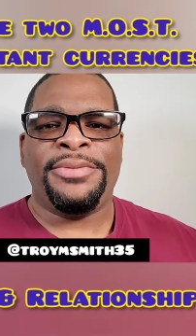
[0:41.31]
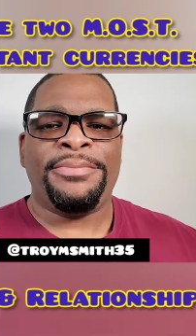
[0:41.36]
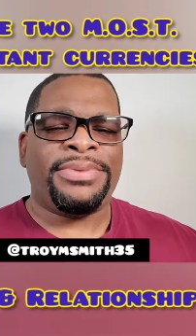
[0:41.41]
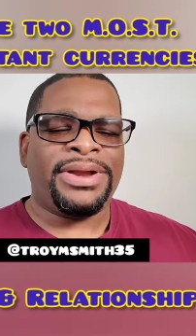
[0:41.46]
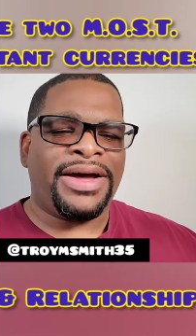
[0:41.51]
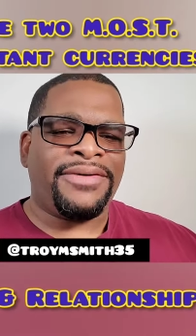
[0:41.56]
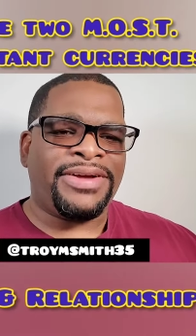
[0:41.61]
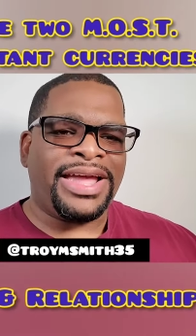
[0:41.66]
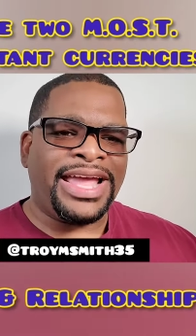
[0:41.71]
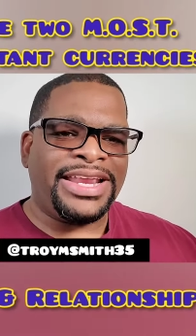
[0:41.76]

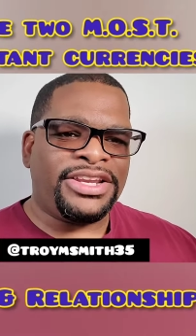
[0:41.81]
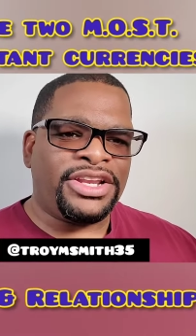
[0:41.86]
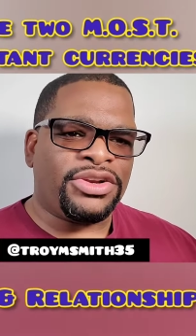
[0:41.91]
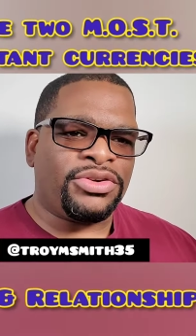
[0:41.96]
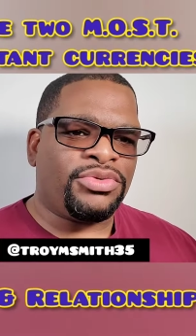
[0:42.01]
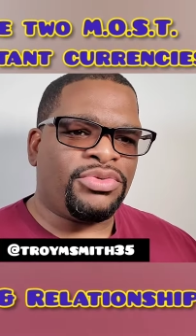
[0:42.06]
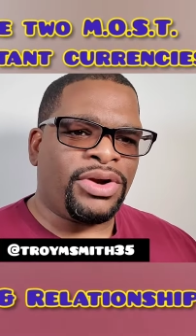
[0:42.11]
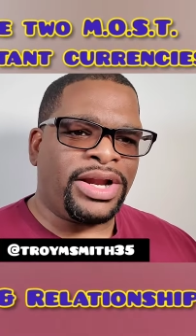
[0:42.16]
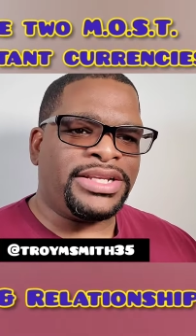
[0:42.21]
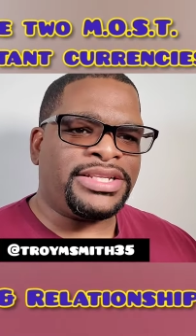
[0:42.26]
But I've had the
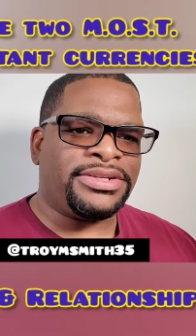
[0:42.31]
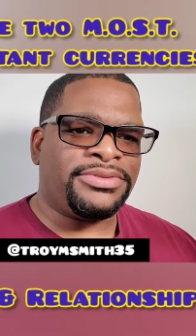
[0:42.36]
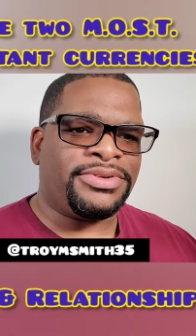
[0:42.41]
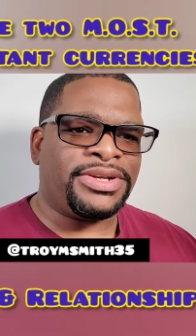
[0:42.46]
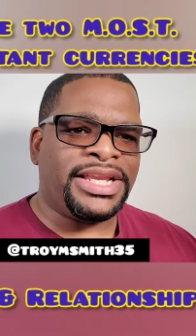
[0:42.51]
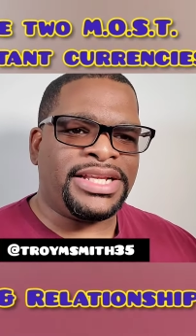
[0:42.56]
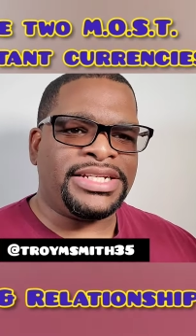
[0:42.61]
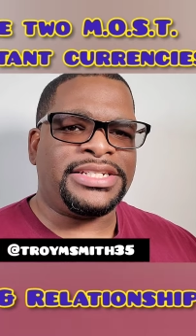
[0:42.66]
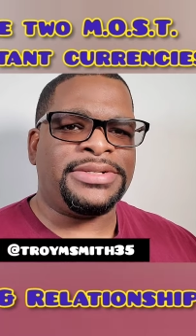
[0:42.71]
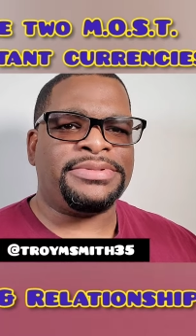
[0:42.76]
great
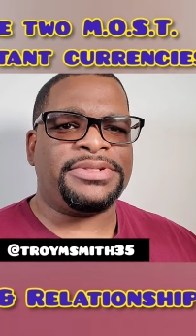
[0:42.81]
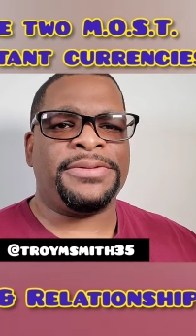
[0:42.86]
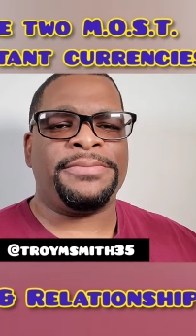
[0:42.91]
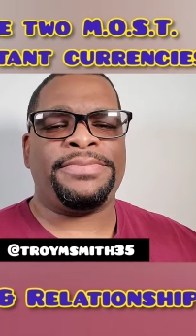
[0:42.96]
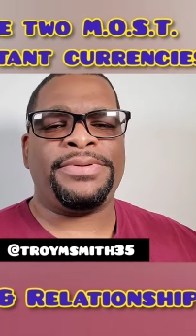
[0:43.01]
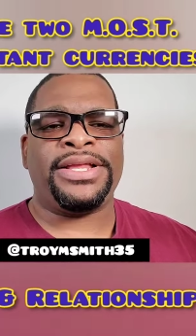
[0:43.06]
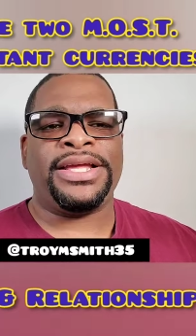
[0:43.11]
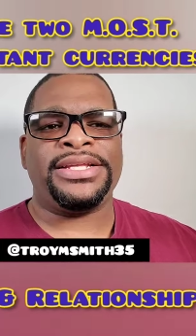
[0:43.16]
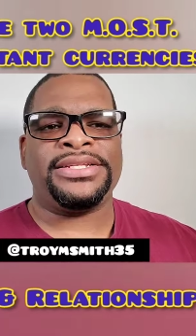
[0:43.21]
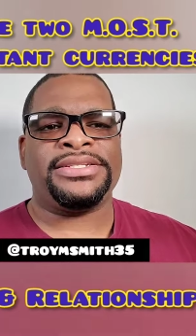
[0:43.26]
relationships in
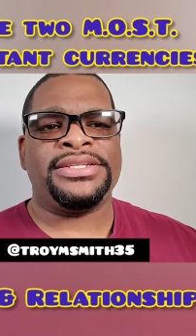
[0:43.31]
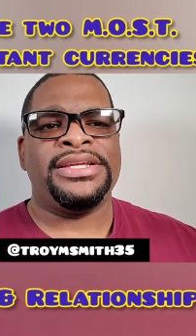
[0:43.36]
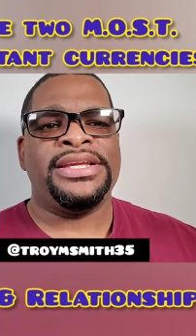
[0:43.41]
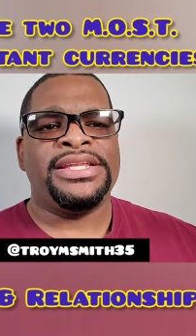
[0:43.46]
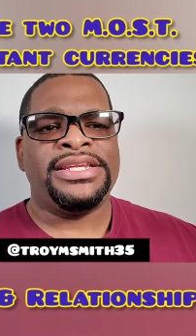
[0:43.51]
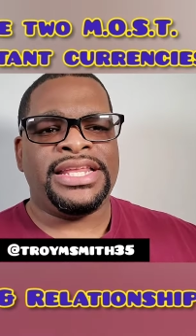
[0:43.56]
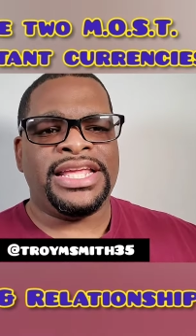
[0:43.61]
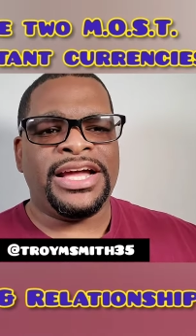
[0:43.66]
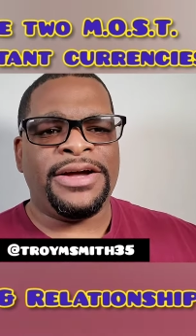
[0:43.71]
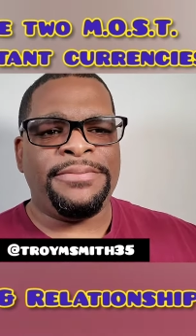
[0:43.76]
place
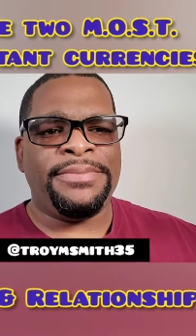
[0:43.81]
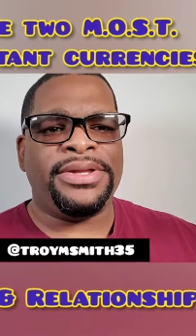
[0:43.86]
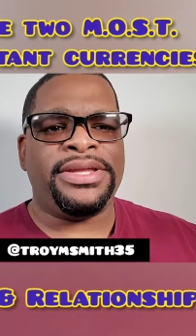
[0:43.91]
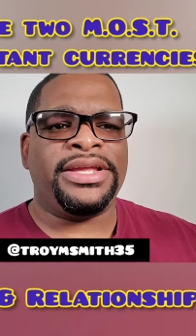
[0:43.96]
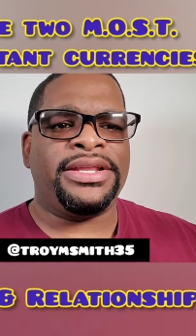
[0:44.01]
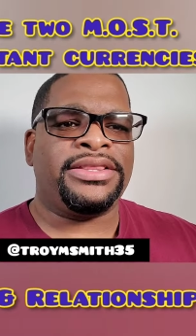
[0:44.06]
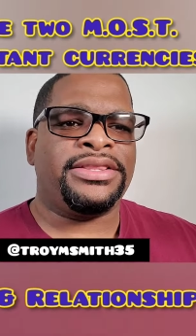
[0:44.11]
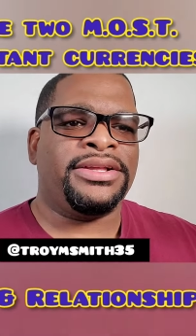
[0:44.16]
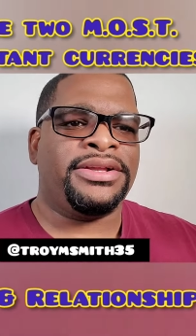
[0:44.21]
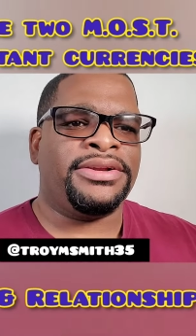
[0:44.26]
to help me
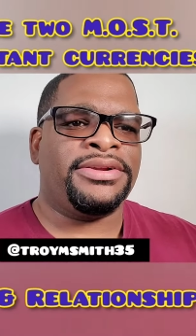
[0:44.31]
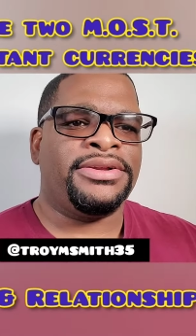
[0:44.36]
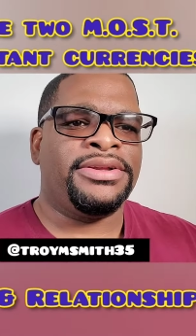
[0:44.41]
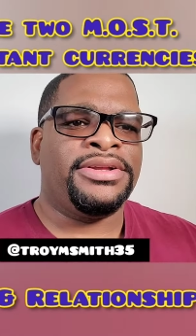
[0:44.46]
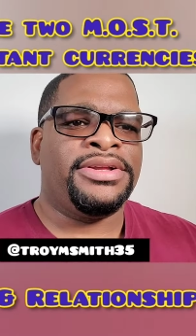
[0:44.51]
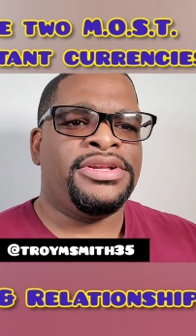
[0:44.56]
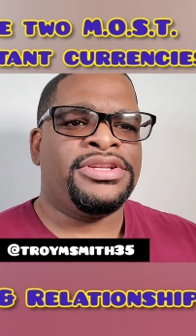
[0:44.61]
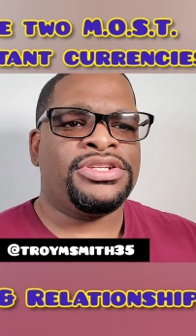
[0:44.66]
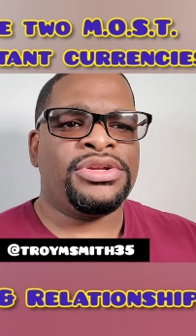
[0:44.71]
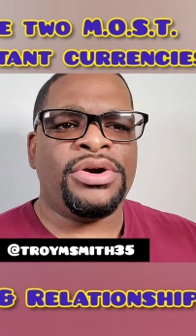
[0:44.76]
get there.
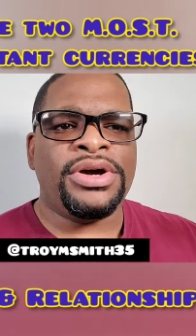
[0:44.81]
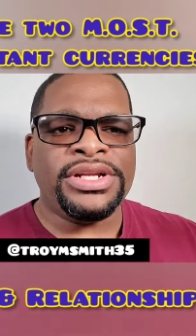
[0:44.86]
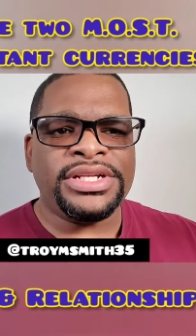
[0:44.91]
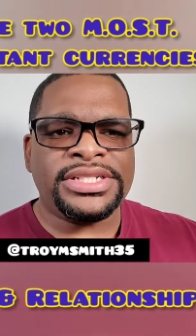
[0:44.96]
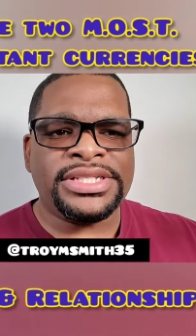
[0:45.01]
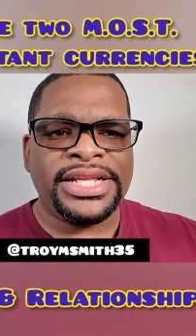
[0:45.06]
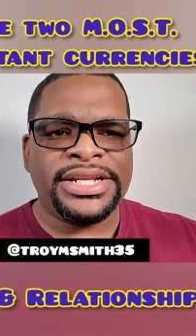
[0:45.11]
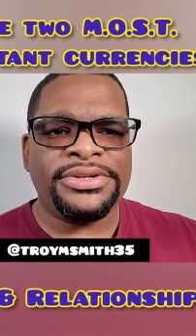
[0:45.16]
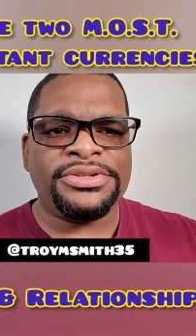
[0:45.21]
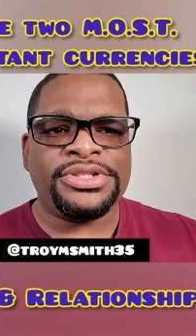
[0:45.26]
So
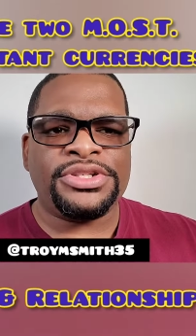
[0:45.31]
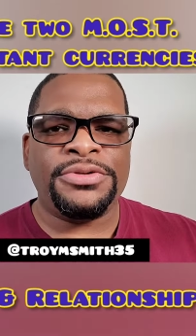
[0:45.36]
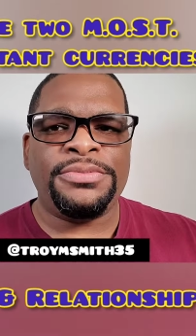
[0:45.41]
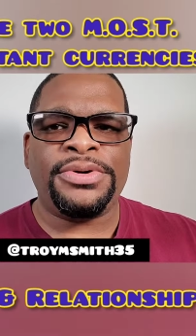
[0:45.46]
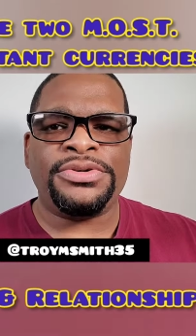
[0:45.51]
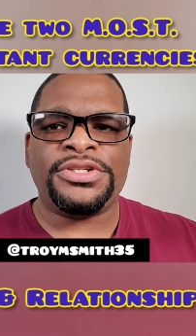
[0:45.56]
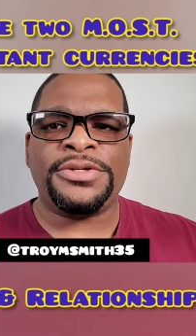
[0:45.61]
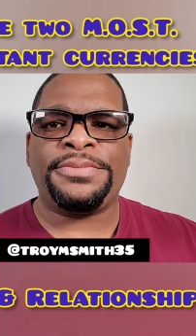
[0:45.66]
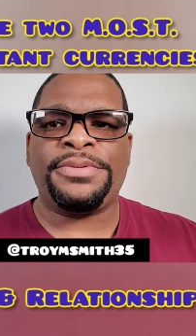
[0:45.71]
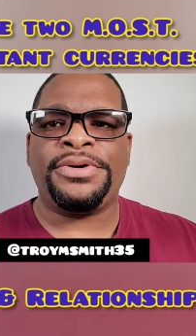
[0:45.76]
understand those two
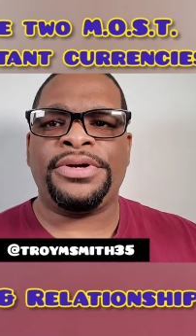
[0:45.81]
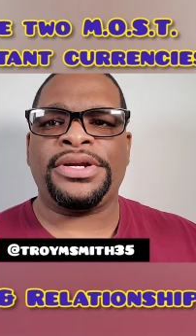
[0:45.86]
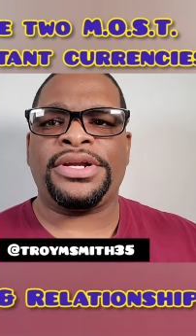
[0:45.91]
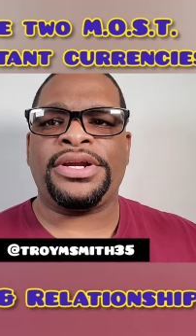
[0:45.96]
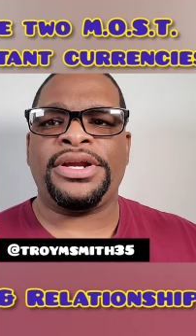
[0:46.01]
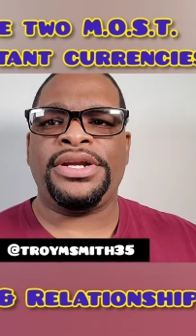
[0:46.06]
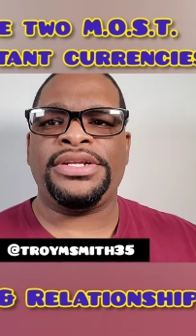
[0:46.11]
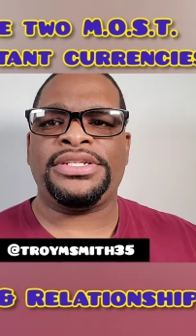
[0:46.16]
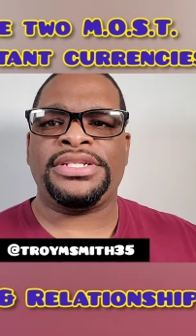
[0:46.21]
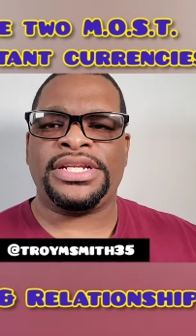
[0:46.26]
most important
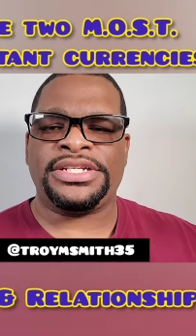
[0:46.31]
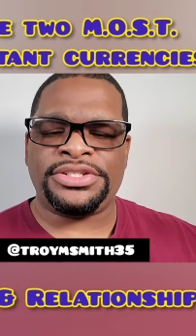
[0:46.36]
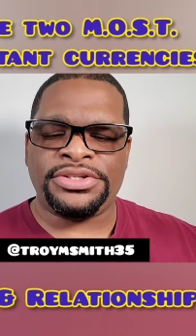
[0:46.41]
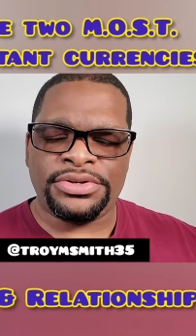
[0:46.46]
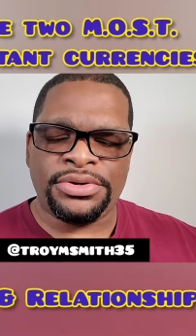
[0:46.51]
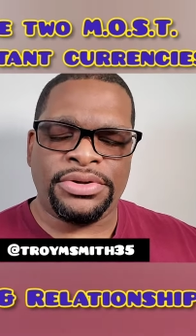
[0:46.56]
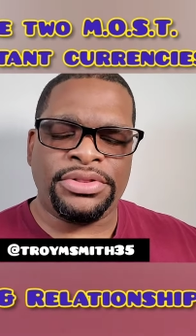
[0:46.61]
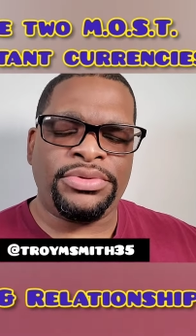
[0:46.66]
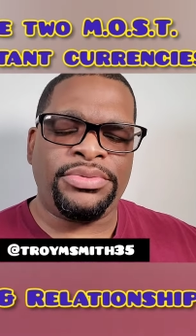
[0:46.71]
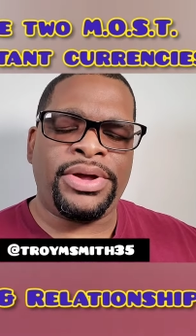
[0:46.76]
currencies as you're
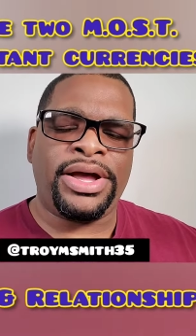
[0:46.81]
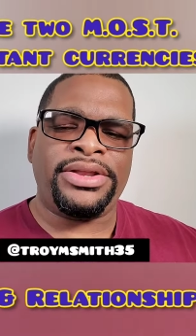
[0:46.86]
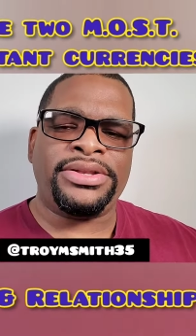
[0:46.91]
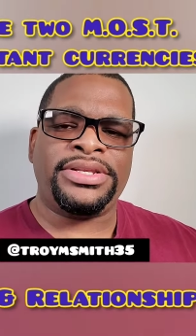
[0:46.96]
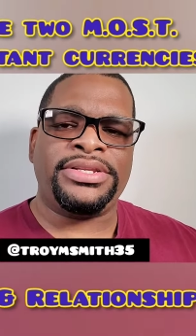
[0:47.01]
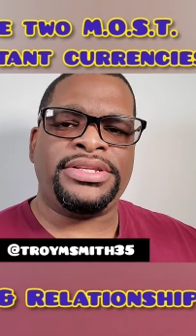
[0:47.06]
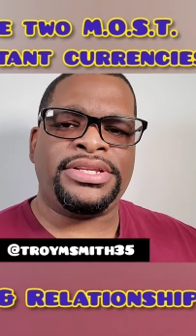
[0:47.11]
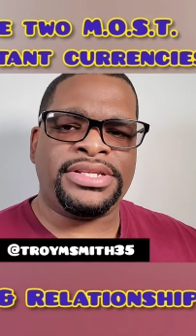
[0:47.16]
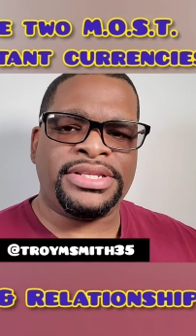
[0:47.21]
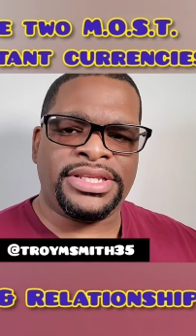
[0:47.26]
going
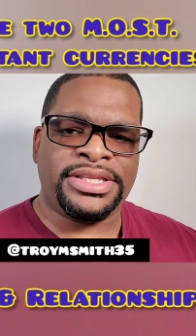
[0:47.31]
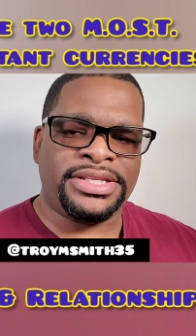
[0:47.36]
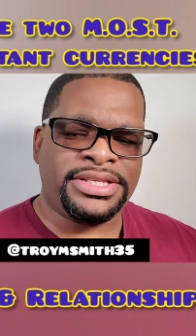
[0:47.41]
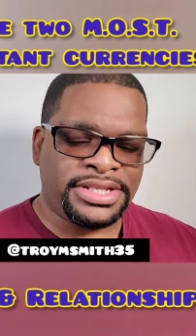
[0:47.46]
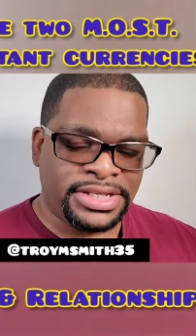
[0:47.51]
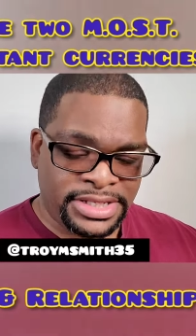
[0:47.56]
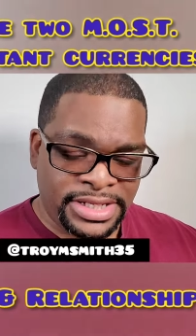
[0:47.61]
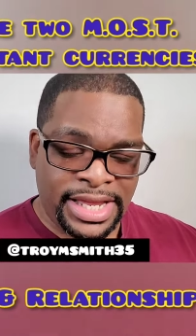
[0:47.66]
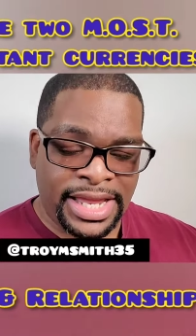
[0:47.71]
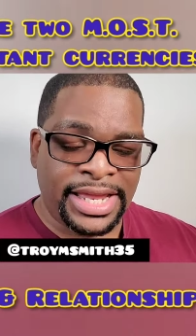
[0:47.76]
throughout t-
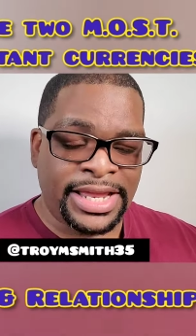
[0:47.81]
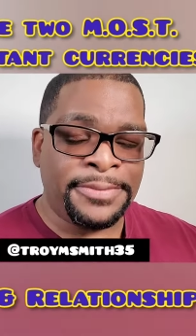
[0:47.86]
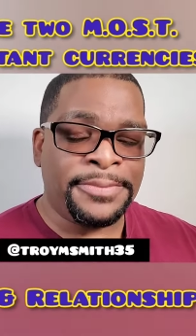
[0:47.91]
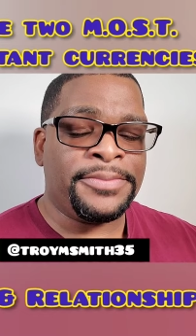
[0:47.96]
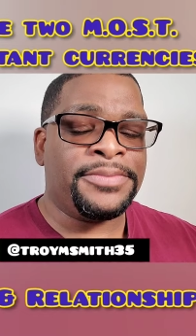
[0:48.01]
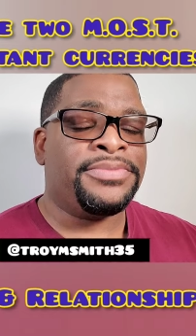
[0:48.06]
today.